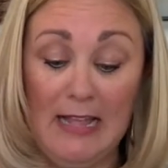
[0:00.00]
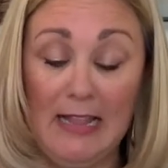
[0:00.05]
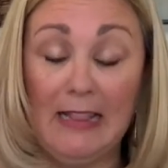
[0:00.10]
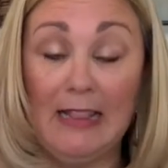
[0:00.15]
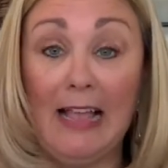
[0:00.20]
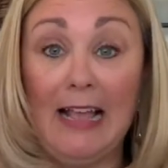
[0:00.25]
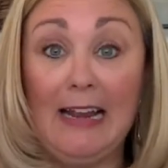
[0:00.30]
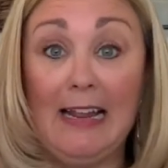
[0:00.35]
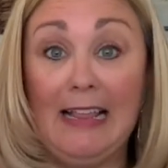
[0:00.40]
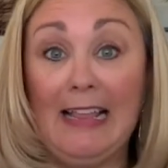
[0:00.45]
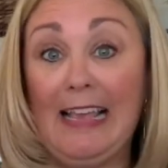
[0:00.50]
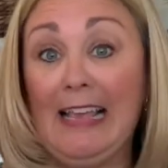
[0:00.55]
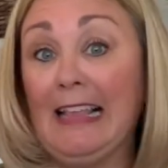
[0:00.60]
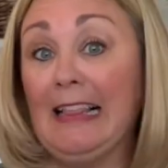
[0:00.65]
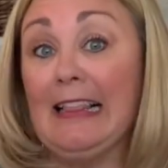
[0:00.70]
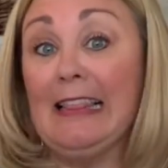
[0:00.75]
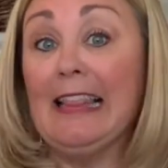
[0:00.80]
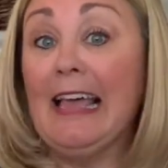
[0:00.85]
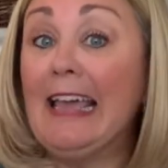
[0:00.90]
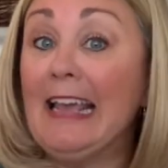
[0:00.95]

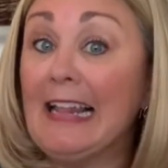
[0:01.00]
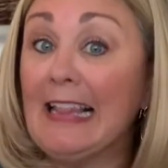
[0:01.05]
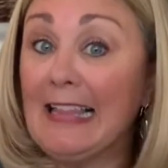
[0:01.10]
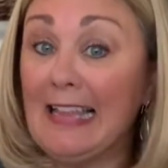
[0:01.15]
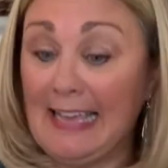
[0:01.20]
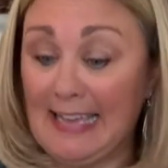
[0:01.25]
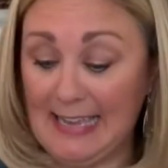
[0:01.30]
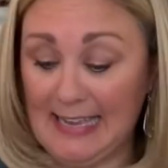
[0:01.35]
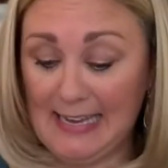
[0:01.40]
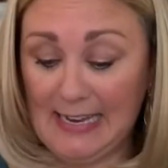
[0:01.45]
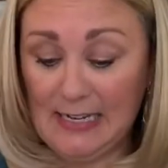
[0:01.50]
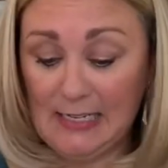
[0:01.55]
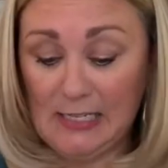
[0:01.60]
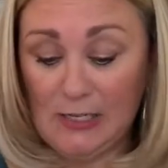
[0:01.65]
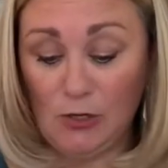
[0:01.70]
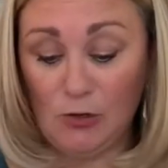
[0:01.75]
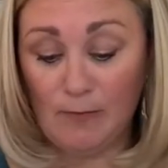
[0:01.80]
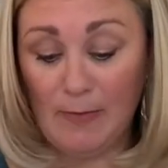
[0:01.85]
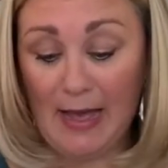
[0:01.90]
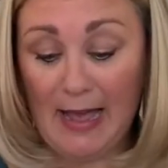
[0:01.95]
ladling it
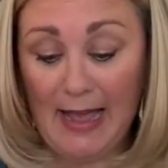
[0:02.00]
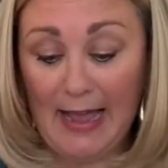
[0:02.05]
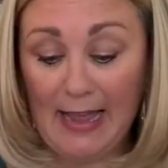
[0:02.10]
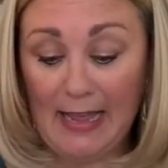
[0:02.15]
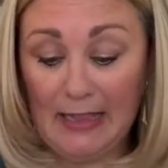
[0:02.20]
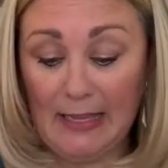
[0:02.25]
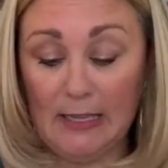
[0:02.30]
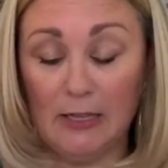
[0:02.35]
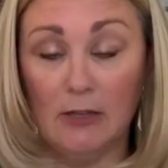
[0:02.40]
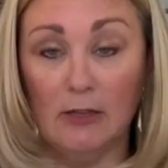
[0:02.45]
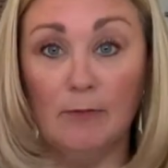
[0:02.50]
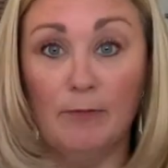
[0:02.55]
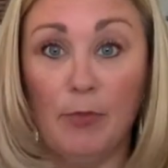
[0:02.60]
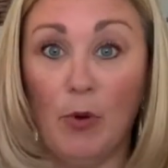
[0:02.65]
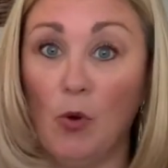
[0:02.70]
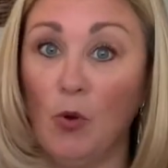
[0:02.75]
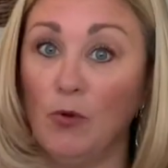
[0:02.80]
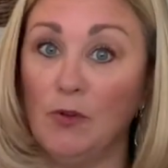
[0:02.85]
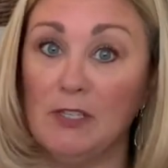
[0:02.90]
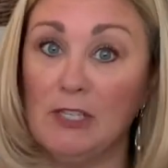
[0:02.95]
into my little
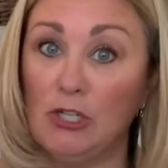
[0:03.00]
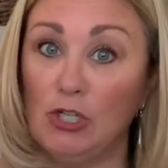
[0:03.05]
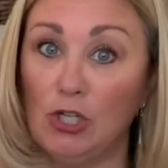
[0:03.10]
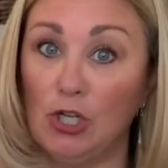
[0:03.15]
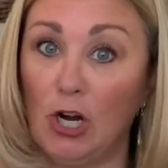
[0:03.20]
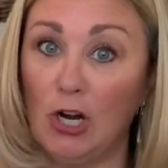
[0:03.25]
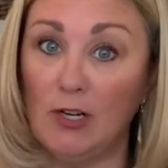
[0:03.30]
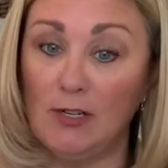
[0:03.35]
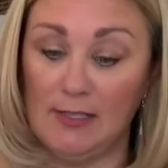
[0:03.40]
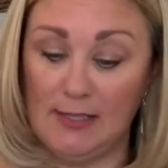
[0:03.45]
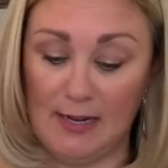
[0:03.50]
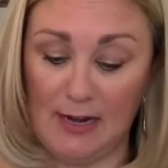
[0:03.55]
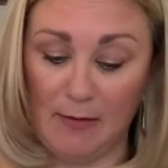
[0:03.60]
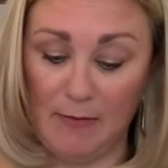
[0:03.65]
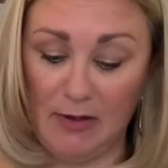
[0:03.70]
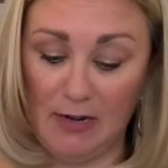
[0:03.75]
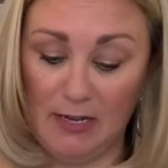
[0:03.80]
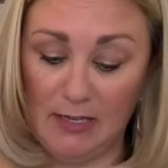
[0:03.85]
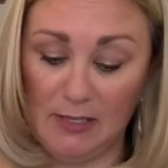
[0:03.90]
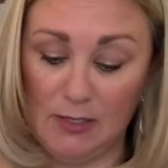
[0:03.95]
bowls and jars that I'm
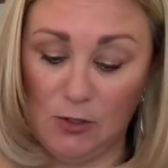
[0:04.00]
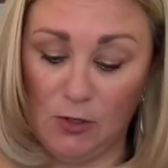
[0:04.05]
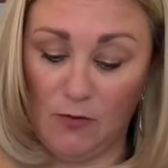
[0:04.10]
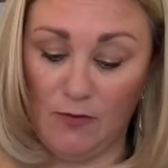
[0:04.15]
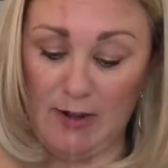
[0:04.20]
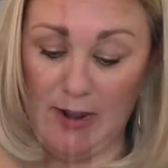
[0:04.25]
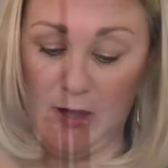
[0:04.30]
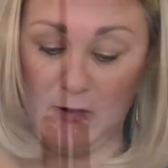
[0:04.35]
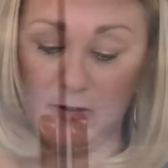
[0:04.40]
gonna serve it out